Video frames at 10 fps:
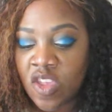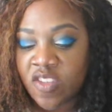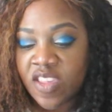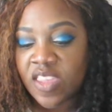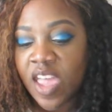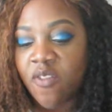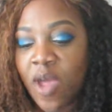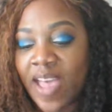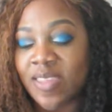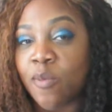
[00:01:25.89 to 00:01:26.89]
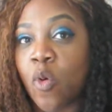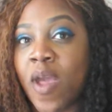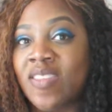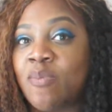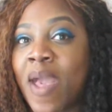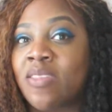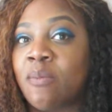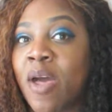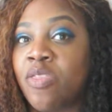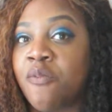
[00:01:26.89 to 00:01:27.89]
So just to give you guys some quick
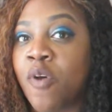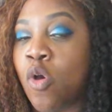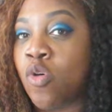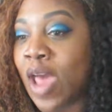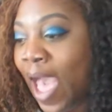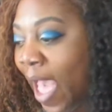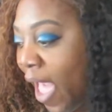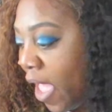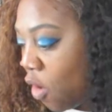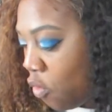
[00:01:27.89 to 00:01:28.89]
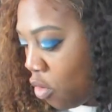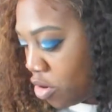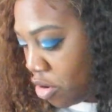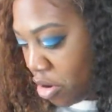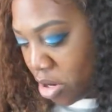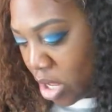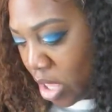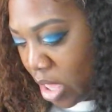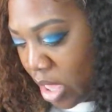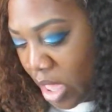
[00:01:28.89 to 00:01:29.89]
specs about the phone, I ordered
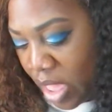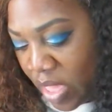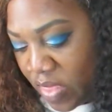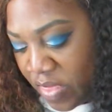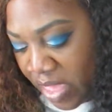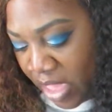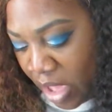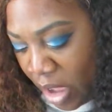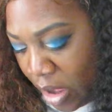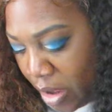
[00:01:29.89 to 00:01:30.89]
the